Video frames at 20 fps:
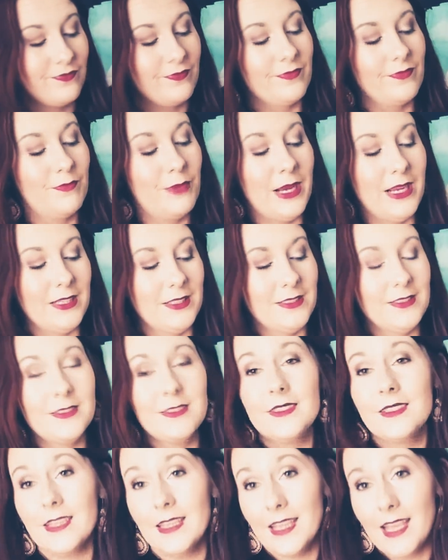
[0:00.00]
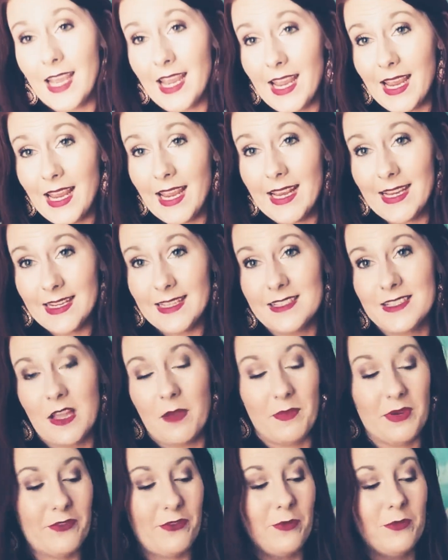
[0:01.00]
but it is
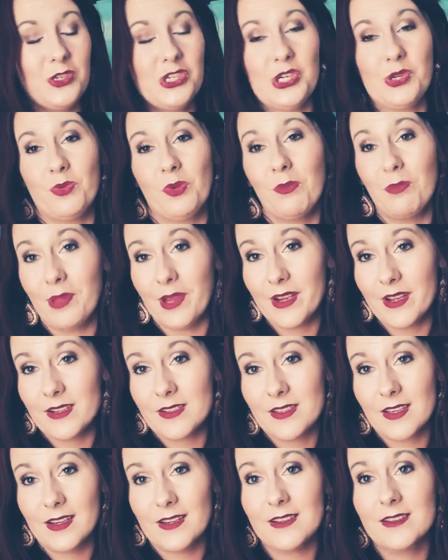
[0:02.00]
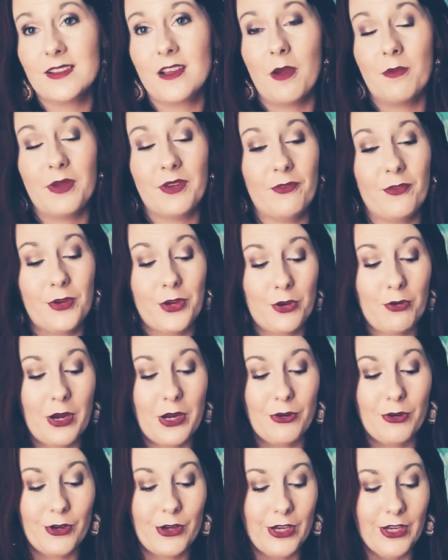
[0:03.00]
coming from a genuine place. It is coming for your
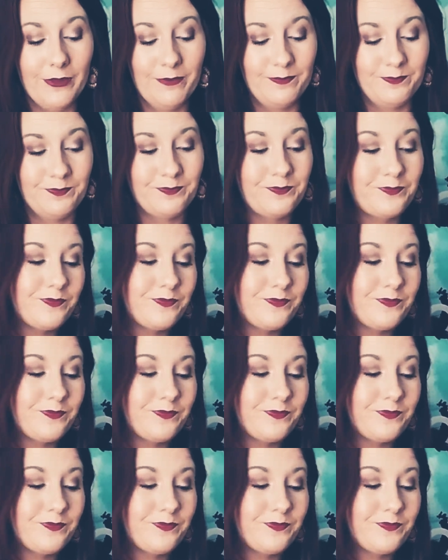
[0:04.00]
greater good,